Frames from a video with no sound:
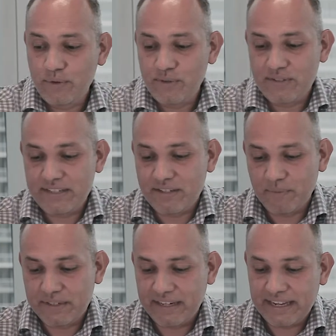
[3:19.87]
when you see
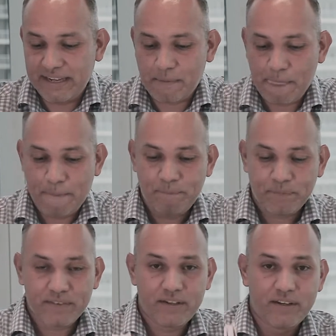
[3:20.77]
something like,
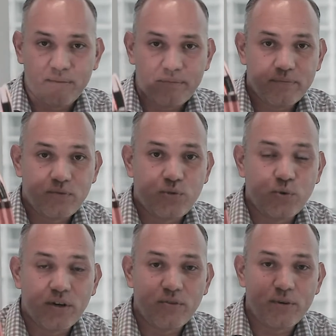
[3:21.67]

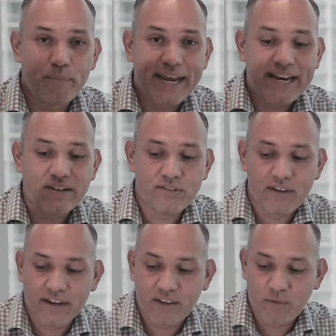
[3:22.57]
200-page
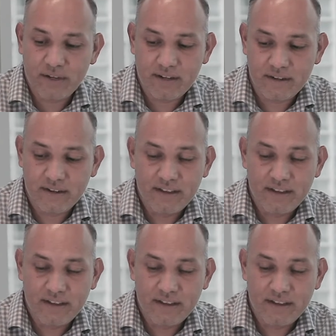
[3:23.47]
document,